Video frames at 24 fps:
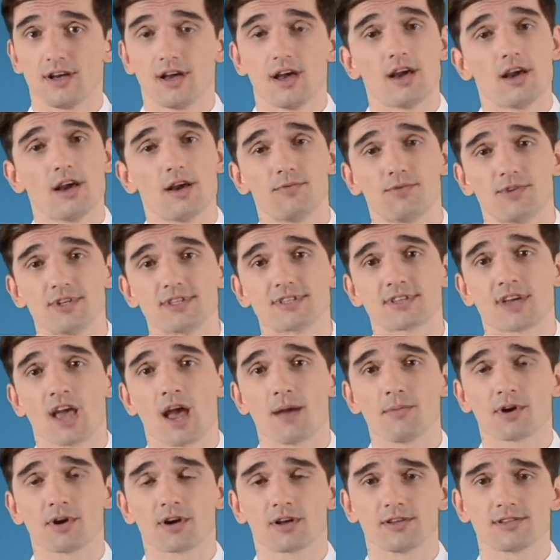If these
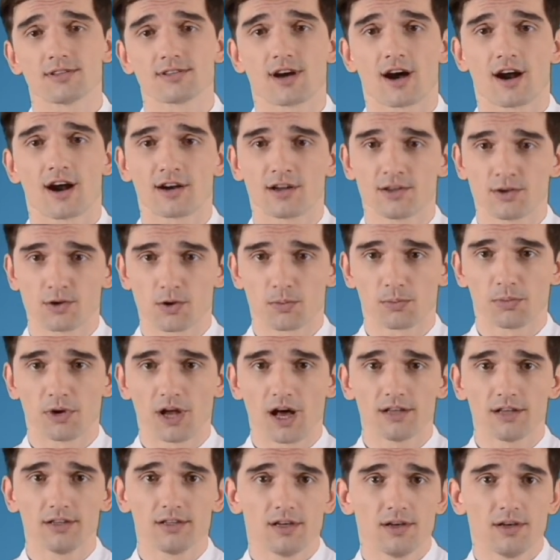chemicals are in your
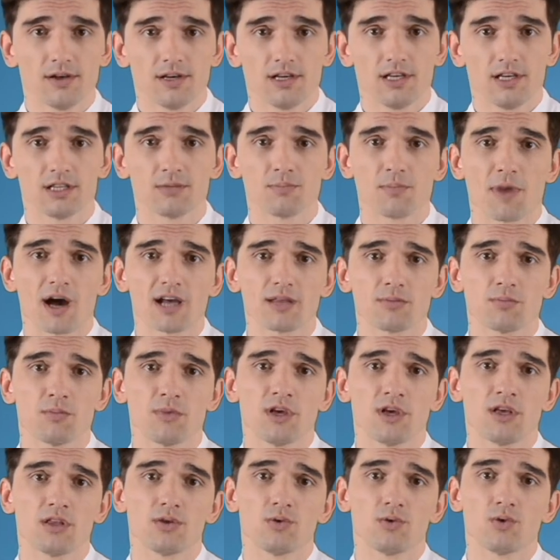blood, it might
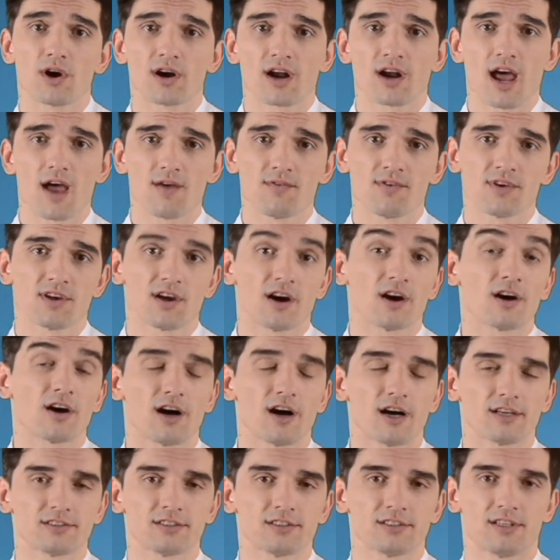mean you are having a
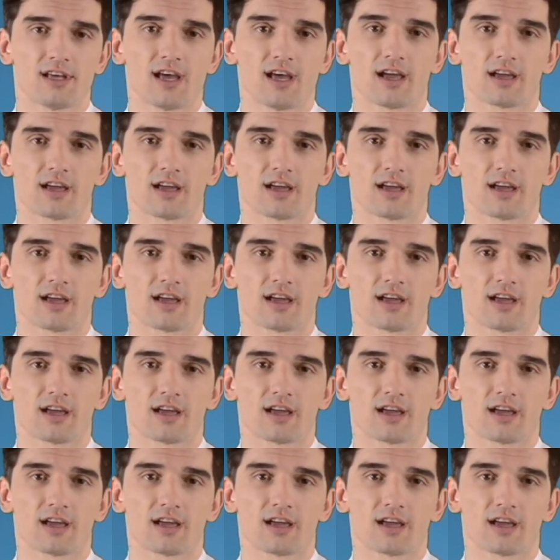heart attack.